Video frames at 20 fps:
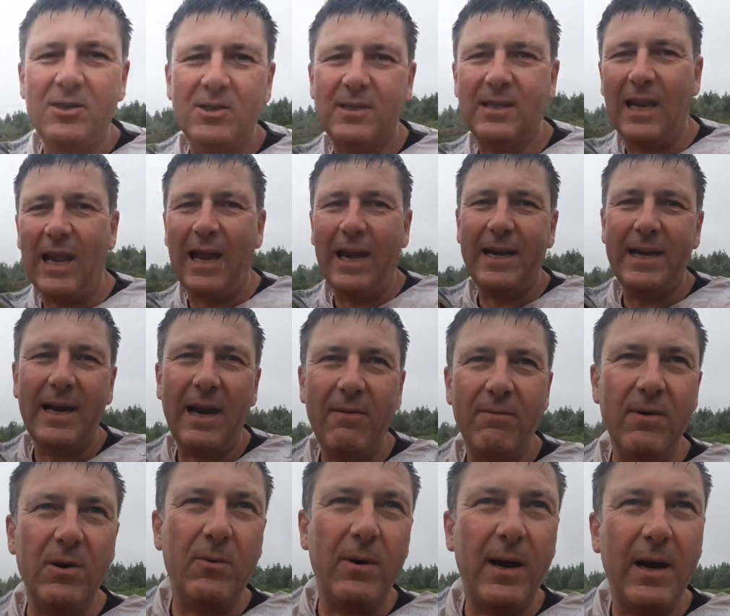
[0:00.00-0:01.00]
just lying
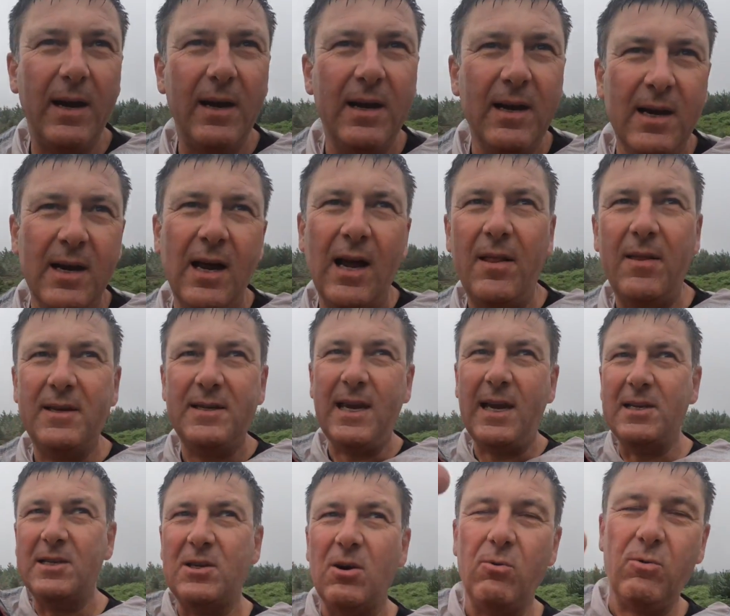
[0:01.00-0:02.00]
everywhere. And the
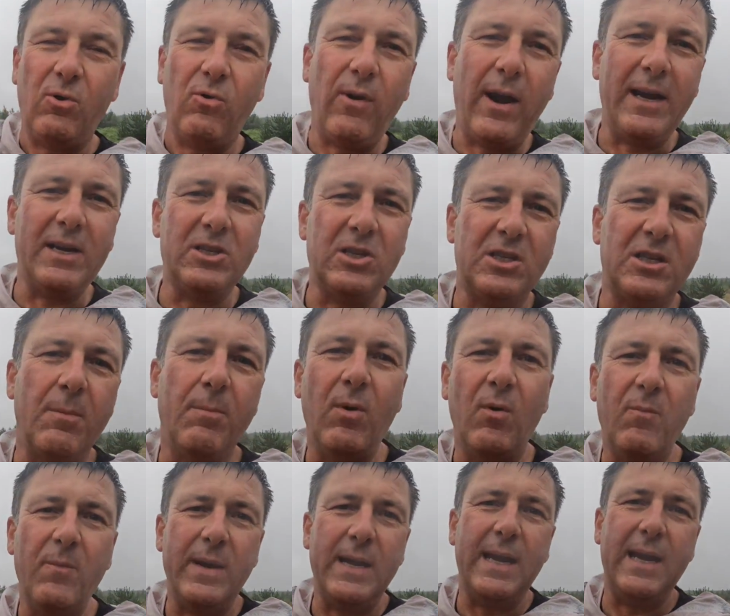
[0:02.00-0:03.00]
Sandstone Crags just above
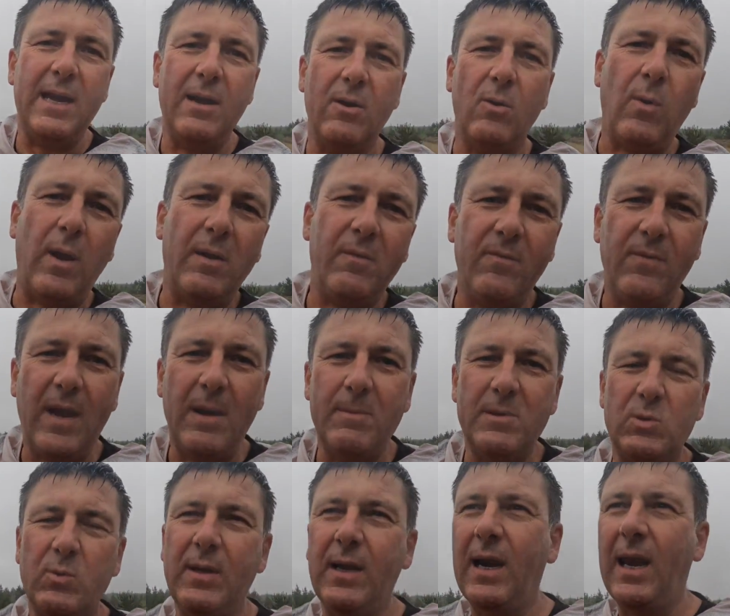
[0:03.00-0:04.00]
me here are quite famous
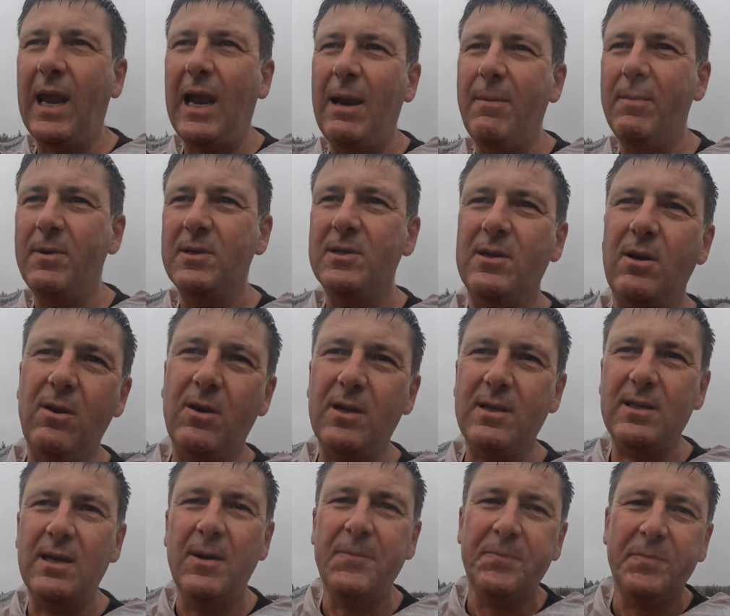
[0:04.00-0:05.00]
for the climbers. So
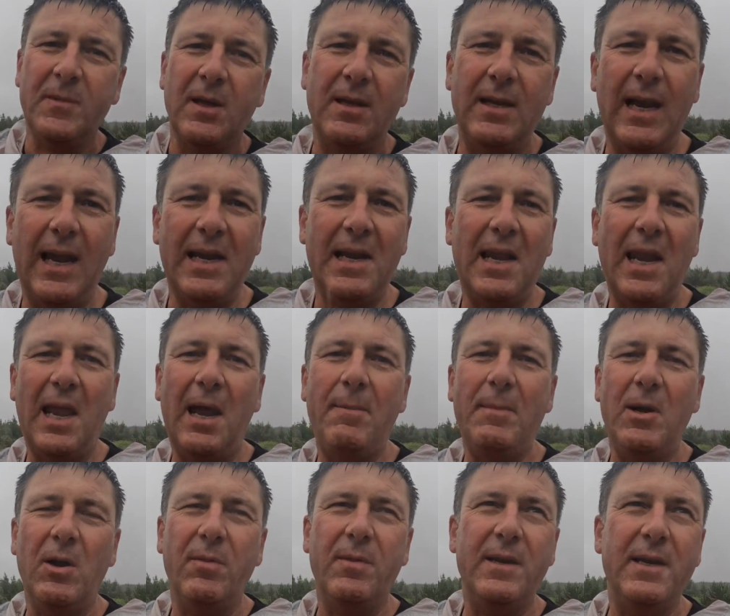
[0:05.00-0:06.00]
because they like
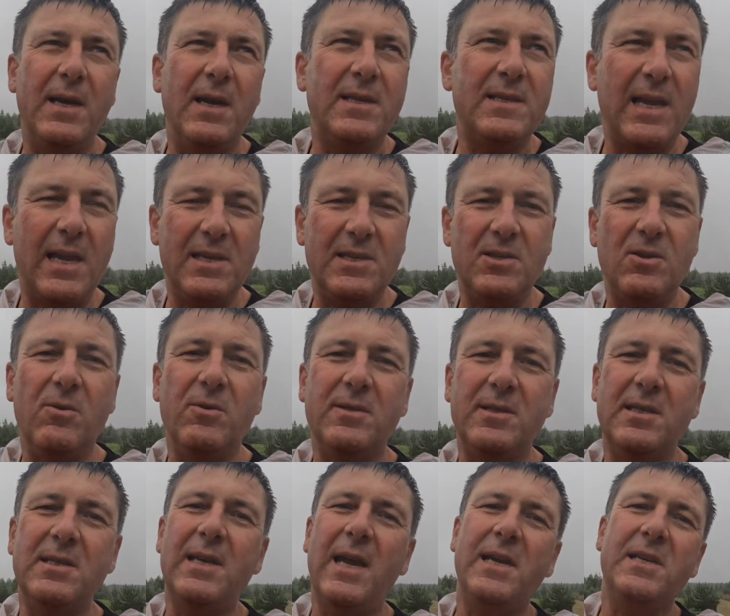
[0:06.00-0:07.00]
climbing on the sandstone because
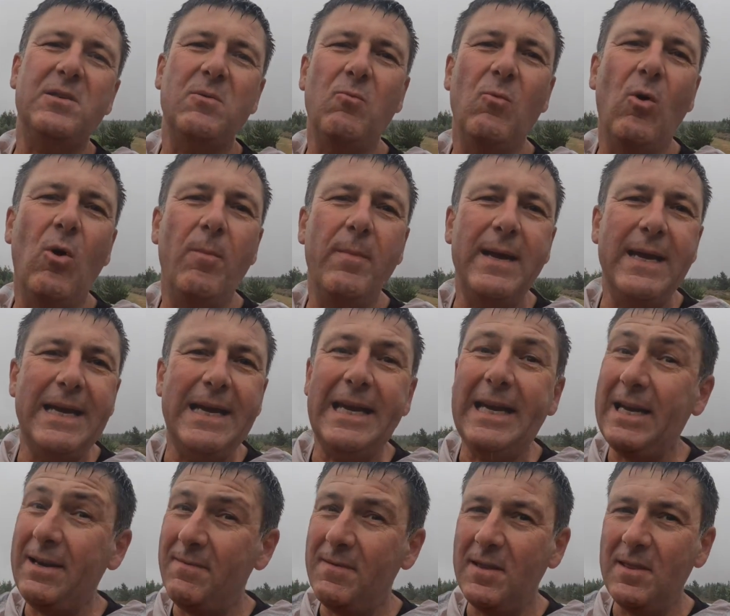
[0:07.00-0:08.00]
it's nice and warm
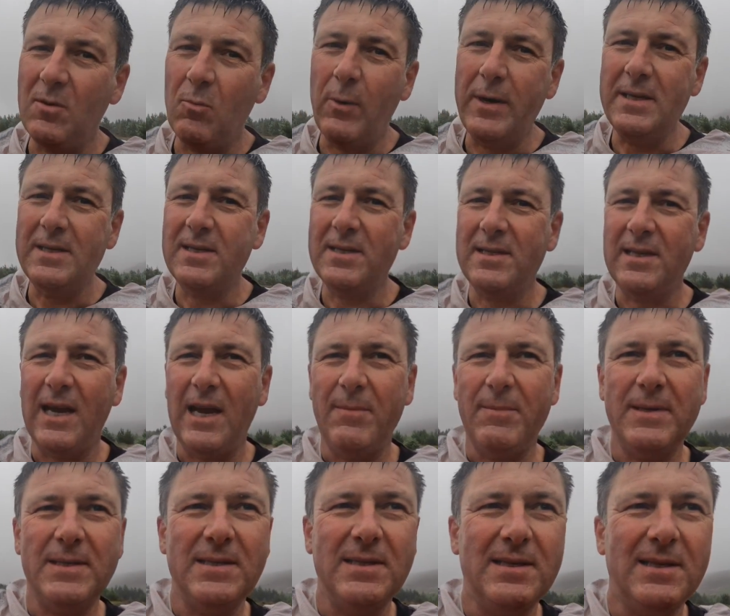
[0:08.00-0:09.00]
even in the winter time,
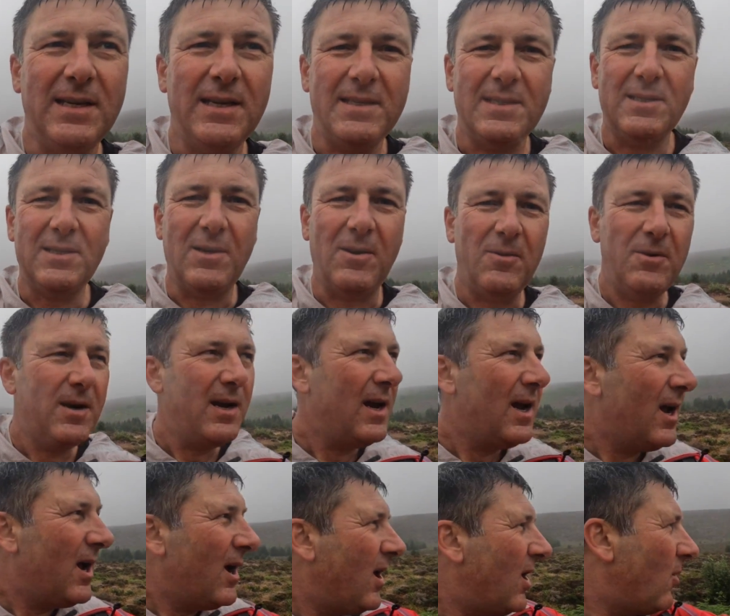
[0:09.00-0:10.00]
isn't it? So
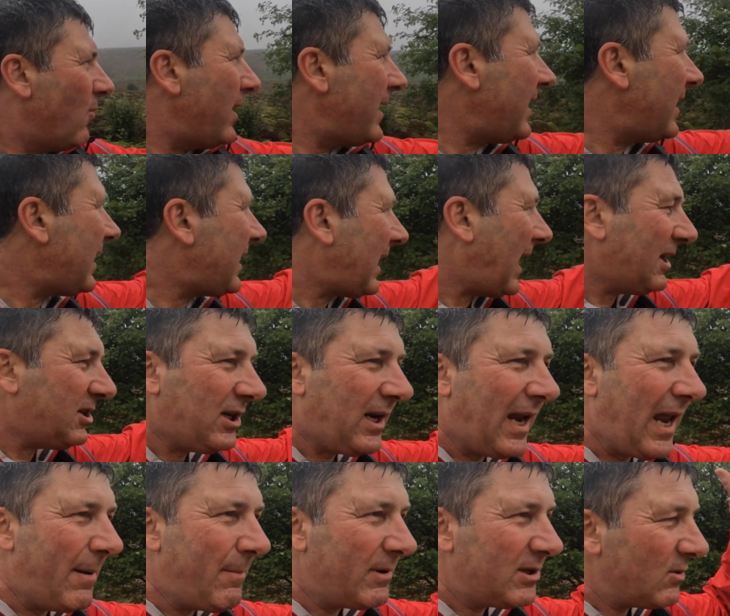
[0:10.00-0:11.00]
we're going to actually
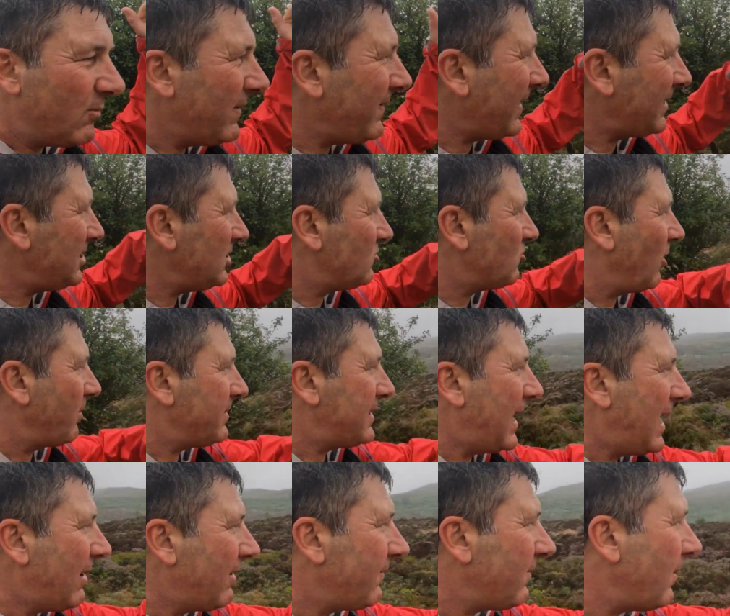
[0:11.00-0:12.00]
climb it. So we've actually dropped
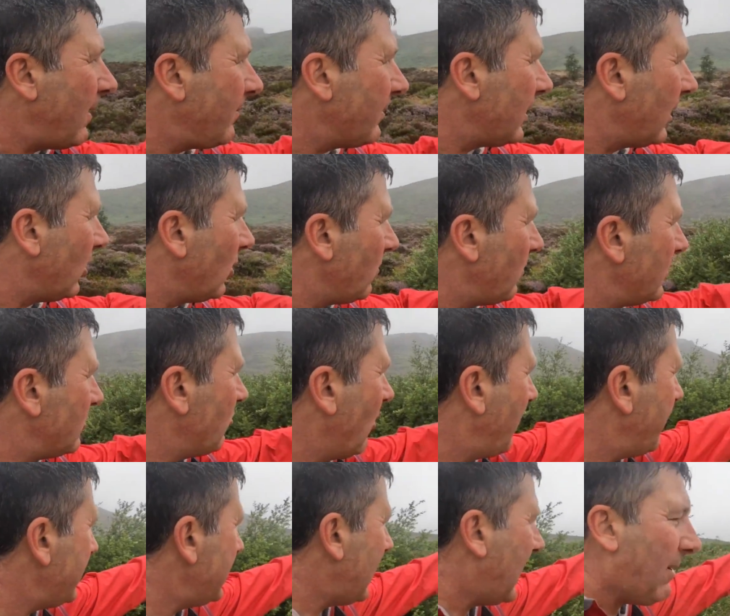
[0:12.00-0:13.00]
down. If you remember the loop, we're
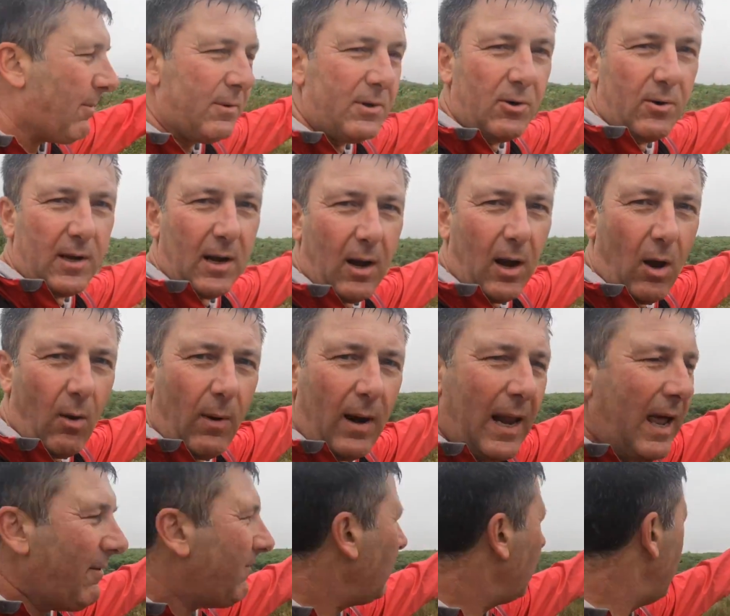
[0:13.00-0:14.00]
dropping down. We're doing the lower
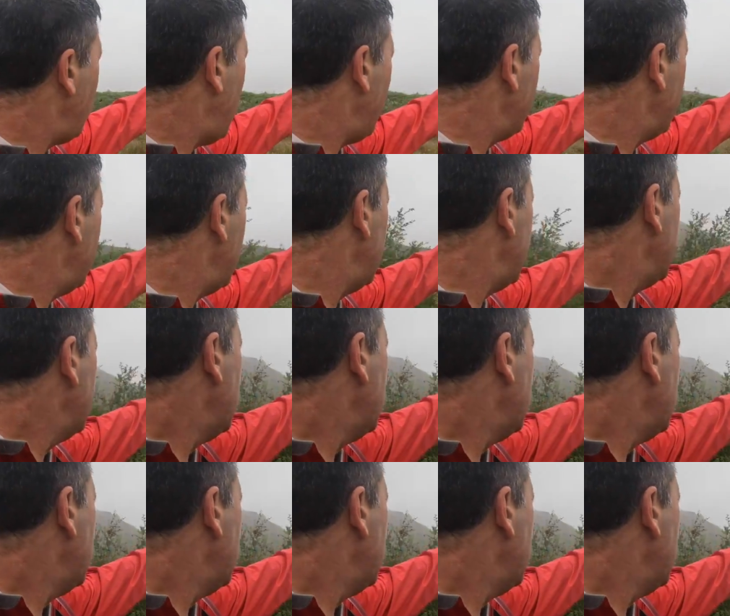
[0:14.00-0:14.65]
level around here.